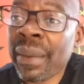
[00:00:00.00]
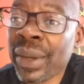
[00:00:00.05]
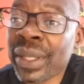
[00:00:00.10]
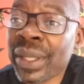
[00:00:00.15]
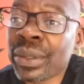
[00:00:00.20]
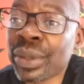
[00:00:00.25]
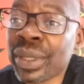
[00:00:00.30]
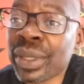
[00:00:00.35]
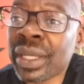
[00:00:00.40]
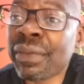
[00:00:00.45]

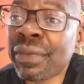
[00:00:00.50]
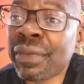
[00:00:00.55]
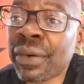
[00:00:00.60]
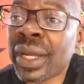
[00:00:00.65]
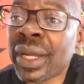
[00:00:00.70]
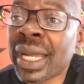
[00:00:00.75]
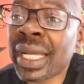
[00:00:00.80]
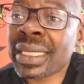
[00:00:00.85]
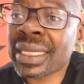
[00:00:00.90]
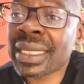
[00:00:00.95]
were to
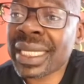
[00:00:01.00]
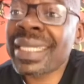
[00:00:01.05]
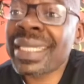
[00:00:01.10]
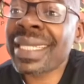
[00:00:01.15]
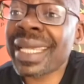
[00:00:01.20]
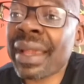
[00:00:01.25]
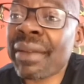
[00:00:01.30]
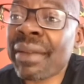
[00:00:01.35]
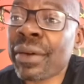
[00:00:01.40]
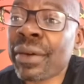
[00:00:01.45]
refocus
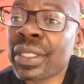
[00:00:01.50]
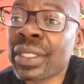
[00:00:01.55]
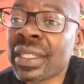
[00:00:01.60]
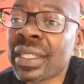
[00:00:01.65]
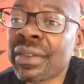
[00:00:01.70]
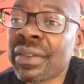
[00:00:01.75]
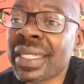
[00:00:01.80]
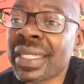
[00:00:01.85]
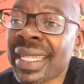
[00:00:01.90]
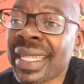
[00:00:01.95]
its effort,
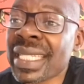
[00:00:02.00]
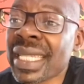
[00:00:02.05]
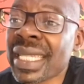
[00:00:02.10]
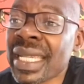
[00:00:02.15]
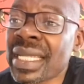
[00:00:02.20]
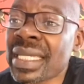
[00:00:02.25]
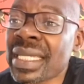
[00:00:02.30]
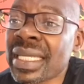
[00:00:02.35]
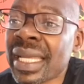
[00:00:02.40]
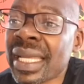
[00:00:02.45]
given the
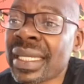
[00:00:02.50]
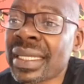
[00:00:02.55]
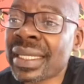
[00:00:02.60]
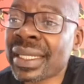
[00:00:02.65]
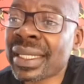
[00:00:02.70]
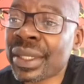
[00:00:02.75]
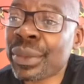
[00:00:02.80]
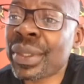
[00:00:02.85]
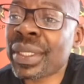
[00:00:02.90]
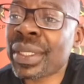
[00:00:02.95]
skills that
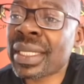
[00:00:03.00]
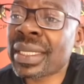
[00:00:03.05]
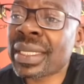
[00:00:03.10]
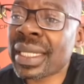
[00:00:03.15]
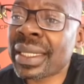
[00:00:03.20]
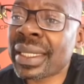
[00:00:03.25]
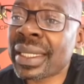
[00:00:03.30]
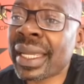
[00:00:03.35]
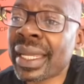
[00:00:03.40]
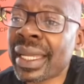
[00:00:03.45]
is
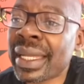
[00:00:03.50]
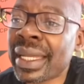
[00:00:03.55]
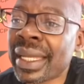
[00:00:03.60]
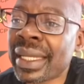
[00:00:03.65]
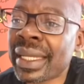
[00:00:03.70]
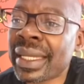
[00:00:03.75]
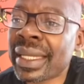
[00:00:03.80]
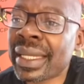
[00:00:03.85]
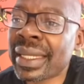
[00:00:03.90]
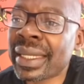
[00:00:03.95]
requisite in
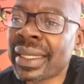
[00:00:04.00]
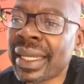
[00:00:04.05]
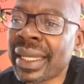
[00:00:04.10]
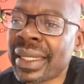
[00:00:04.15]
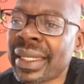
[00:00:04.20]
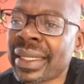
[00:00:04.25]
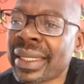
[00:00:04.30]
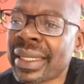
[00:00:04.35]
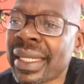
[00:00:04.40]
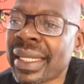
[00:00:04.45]

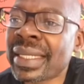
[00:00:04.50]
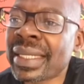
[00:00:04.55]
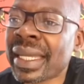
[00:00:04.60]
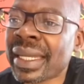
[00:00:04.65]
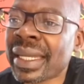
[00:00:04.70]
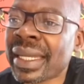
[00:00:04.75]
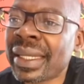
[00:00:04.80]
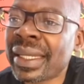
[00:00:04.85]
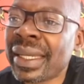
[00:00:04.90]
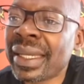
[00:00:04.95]
the
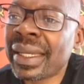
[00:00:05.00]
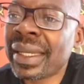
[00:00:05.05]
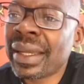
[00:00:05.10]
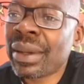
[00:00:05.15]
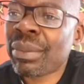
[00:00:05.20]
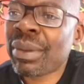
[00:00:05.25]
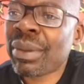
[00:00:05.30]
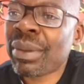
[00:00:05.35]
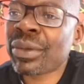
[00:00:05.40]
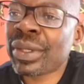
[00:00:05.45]
Treasury,
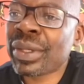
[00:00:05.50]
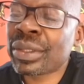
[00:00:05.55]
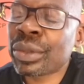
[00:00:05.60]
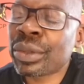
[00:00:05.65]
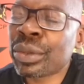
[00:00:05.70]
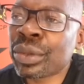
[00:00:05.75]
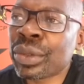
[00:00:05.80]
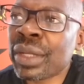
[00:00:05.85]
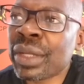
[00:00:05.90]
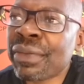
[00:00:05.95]
but were
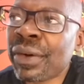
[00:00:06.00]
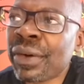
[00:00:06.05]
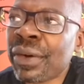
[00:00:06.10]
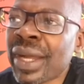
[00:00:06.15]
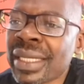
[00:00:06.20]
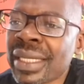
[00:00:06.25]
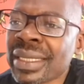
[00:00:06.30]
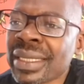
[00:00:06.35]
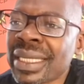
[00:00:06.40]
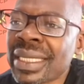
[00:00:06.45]
to
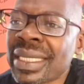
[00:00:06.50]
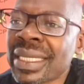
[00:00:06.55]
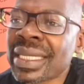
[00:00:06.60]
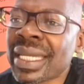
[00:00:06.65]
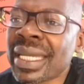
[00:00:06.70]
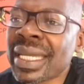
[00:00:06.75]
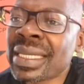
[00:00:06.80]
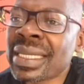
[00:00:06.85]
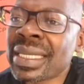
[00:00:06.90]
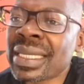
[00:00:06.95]
refocus its
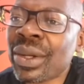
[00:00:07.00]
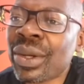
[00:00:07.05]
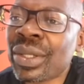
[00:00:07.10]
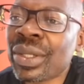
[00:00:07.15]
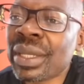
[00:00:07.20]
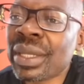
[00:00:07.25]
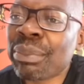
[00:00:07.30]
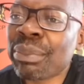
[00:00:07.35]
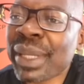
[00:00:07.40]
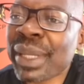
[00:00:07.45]
skills
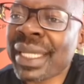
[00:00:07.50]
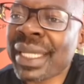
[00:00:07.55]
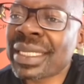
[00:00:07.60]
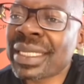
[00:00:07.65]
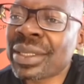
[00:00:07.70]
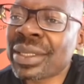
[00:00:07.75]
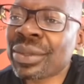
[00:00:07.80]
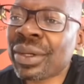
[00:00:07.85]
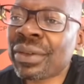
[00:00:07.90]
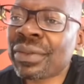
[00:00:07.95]
on the
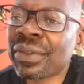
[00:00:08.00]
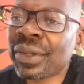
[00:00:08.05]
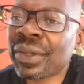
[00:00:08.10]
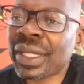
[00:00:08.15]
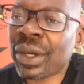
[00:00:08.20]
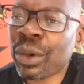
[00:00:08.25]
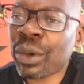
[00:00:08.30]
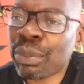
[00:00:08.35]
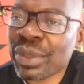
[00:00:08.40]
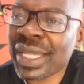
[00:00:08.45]
basis of
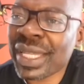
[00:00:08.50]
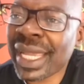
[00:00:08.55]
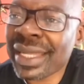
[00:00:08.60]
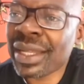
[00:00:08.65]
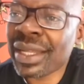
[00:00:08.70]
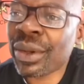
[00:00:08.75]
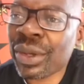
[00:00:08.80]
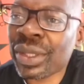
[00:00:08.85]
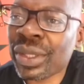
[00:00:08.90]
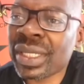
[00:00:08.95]

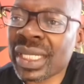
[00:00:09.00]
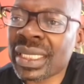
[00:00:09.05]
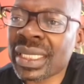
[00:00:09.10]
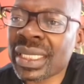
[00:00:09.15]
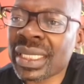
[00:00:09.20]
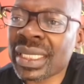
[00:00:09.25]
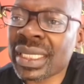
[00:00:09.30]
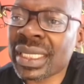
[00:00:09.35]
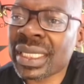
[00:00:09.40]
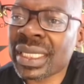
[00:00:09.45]
obtaining
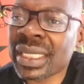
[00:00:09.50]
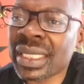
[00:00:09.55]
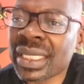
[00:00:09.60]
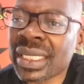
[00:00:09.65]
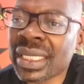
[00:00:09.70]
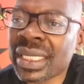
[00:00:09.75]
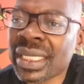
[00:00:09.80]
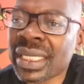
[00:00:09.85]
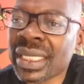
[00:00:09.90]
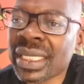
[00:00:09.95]
conditions in
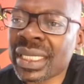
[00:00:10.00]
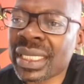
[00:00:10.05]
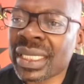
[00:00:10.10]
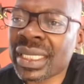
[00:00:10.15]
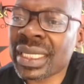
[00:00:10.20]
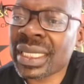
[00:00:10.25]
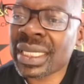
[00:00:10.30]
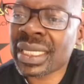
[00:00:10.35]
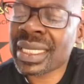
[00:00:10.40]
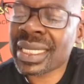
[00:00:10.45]
South
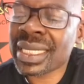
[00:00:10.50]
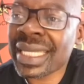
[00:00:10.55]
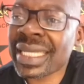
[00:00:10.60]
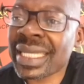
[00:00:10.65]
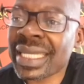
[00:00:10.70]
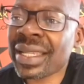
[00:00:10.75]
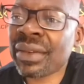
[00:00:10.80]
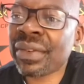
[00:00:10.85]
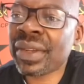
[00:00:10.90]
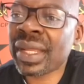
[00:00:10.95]
Africa,
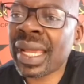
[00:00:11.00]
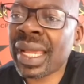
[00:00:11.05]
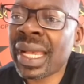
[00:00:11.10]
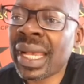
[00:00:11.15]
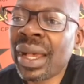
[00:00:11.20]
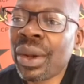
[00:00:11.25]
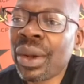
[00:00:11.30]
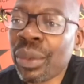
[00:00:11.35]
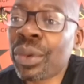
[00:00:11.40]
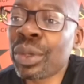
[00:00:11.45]
we could be
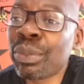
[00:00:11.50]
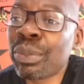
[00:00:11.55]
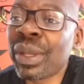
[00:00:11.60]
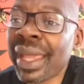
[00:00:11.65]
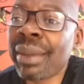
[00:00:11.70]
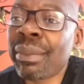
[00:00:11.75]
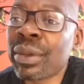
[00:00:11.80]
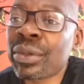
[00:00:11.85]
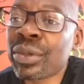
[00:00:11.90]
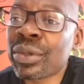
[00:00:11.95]
able to
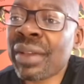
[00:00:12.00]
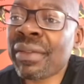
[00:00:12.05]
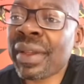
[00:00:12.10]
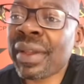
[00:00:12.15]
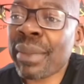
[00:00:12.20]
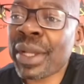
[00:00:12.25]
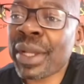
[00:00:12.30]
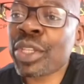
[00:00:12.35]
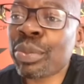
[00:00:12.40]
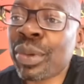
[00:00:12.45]
have a much
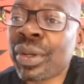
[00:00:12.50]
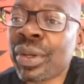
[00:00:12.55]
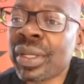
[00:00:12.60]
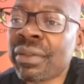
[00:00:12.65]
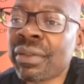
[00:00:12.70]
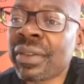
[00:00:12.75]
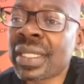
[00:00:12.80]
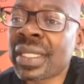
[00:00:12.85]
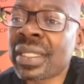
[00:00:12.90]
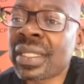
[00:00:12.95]
more
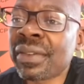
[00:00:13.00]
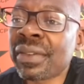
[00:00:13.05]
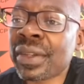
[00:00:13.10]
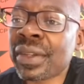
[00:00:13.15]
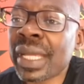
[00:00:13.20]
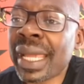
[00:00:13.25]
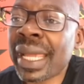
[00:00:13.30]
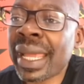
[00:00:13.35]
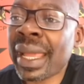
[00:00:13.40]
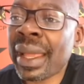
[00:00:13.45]
effective
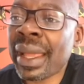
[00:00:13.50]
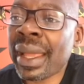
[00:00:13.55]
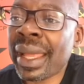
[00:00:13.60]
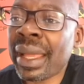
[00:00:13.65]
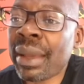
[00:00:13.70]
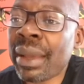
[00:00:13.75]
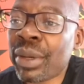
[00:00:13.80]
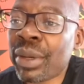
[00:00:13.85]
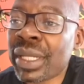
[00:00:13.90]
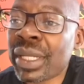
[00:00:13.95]

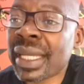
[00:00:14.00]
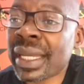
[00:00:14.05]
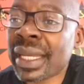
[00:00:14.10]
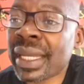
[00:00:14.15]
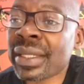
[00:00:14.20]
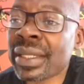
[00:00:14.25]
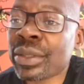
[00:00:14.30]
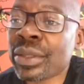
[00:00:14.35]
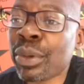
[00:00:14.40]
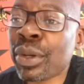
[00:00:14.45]
monetary
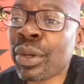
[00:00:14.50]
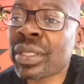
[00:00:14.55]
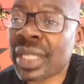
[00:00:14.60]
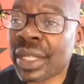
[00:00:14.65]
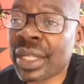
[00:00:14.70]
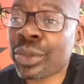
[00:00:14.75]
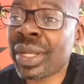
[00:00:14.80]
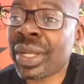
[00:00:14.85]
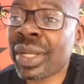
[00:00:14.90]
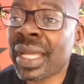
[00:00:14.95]
response
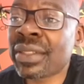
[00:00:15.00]
as well